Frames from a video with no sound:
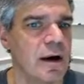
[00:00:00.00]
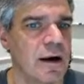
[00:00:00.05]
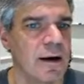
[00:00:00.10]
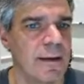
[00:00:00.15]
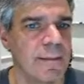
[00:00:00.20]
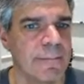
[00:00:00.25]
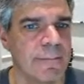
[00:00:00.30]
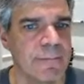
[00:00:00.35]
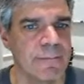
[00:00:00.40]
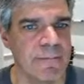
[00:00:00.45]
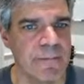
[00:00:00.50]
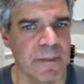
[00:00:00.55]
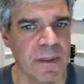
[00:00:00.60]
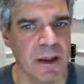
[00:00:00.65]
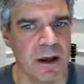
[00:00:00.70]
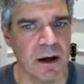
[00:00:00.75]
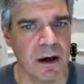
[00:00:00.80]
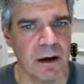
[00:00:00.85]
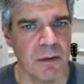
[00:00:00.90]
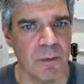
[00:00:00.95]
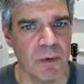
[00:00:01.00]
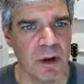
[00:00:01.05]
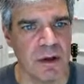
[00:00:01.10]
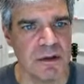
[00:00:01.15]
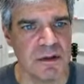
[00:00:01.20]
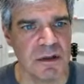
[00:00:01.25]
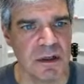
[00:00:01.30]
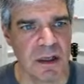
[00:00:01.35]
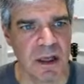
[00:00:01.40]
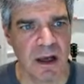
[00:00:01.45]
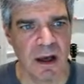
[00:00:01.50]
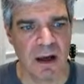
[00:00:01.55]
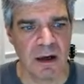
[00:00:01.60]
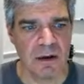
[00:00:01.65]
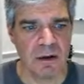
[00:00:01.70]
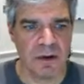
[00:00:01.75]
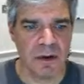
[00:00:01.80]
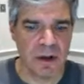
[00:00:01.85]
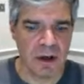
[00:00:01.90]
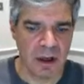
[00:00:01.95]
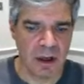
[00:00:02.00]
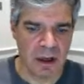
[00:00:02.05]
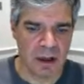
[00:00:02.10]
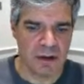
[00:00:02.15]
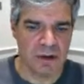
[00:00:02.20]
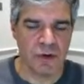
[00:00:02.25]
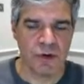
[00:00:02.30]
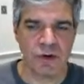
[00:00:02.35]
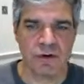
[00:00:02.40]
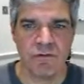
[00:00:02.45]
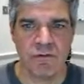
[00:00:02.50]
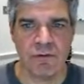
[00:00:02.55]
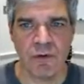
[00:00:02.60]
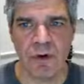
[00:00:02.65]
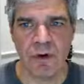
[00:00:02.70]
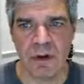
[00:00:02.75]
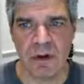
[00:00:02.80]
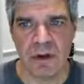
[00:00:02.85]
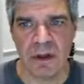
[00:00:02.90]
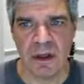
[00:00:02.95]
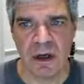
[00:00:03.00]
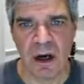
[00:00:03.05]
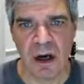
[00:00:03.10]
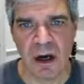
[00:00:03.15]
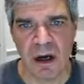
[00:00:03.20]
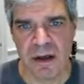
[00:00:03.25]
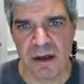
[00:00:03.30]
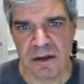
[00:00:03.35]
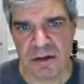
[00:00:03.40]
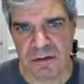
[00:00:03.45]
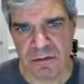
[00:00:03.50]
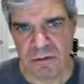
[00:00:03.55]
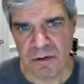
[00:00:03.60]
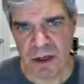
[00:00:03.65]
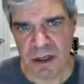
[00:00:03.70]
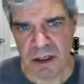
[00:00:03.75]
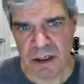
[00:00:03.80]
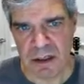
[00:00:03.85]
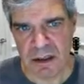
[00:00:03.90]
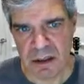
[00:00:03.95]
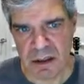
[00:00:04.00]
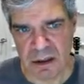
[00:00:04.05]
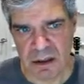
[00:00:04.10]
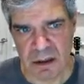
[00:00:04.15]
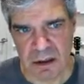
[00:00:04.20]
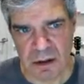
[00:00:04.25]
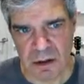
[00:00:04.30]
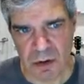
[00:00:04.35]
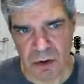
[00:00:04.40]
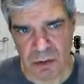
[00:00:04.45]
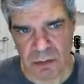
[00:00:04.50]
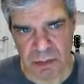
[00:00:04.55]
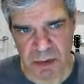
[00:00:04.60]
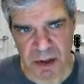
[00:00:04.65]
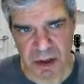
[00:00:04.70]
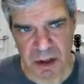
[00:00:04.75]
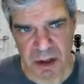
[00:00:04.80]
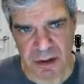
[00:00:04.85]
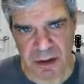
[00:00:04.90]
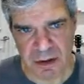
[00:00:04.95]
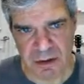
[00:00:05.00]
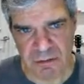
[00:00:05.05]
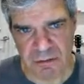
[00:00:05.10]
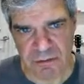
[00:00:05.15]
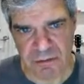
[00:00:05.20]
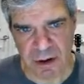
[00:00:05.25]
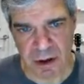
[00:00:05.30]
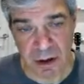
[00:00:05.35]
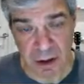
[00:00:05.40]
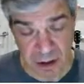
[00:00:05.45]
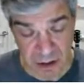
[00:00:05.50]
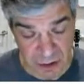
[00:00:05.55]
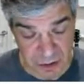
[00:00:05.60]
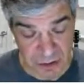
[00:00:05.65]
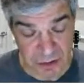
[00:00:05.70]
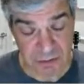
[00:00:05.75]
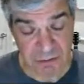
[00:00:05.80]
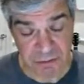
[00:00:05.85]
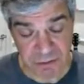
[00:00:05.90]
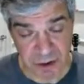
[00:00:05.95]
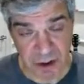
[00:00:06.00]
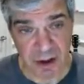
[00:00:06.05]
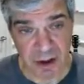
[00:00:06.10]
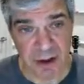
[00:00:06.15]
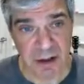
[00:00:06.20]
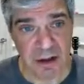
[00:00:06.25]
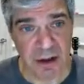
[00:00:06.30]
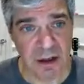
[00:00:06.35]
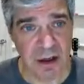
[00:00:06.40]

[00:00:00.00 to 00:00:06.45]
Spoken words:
I went to Kaggle and I looked for the highest rated notebook I could find.